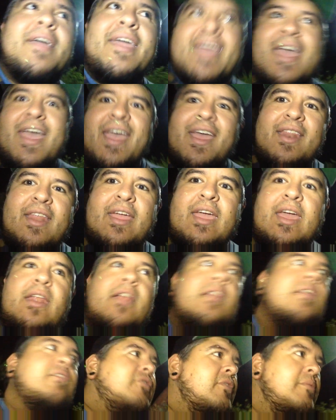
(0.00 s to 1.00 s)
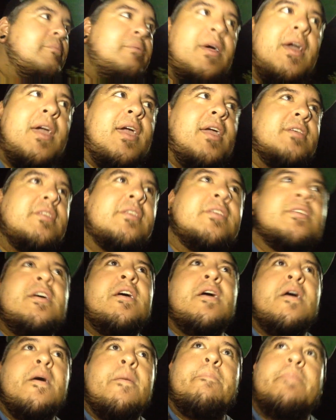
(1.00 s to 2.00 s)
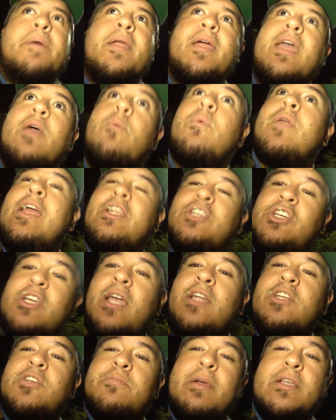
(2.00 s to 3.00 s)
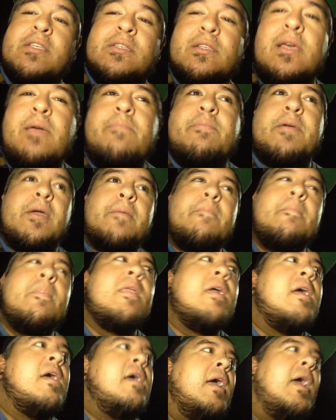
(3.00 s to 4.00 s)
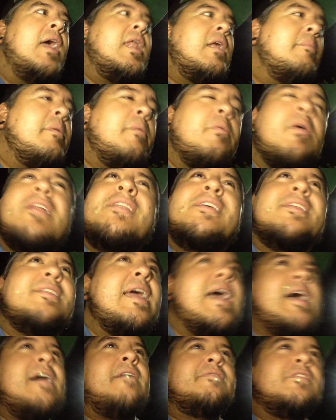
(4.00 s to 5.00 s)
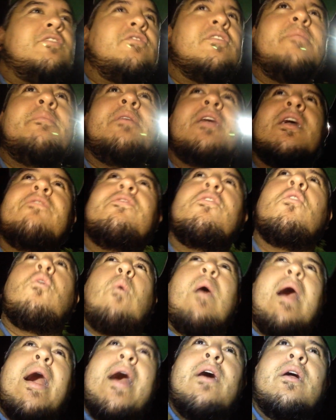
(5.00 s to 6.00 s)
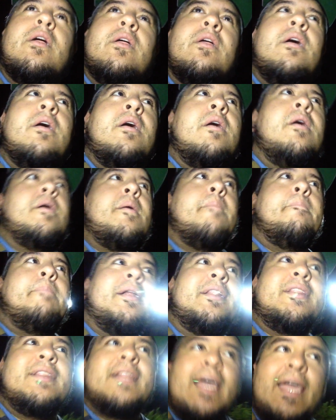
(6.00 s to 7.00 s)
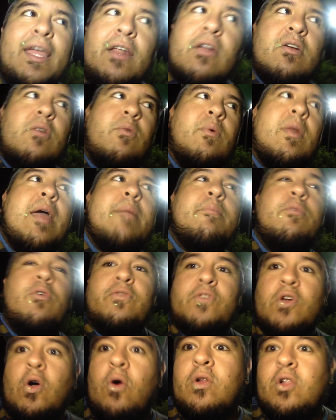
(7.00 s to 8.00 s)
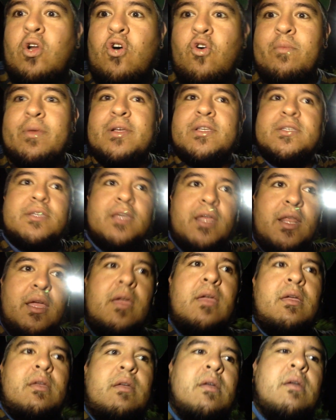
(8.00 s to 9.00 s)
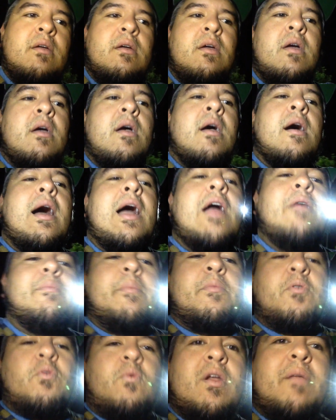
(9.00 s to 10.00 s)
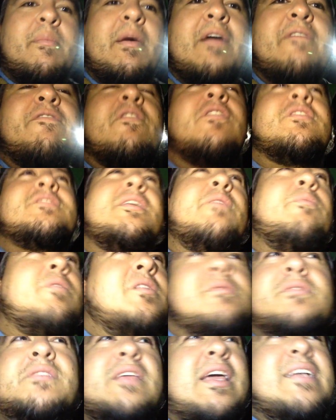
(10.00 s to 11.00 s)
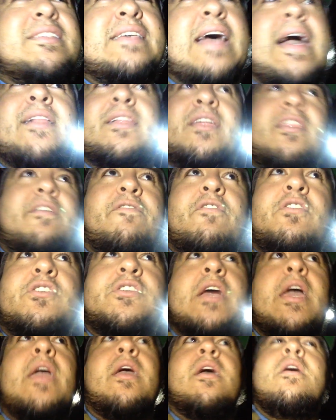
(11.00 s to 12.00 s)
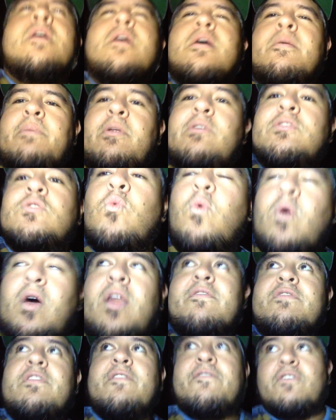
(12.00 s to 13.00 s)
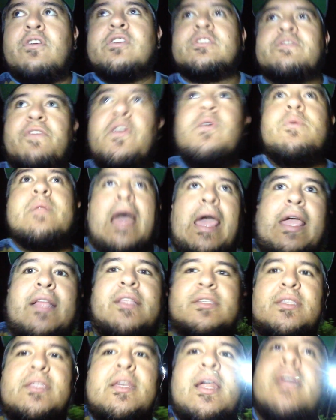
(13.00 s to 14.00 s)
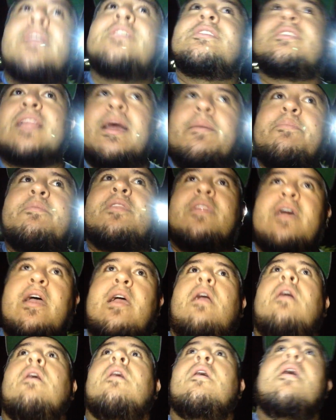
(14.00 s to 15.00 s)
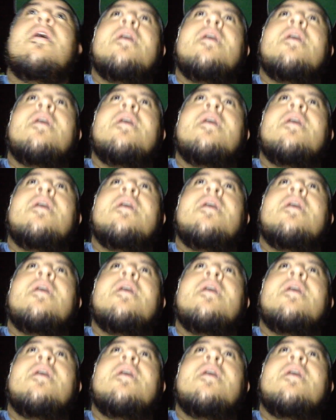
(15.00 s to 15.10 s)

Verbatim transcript: again in a different place. But again, when I changed my sleeping, and I remember I didn't have the dream again for a while. But later, when I moved to Oklahoma City, I remember one of my first, it wasn't exactly the first night, but it was one of the first few nights that I slept there.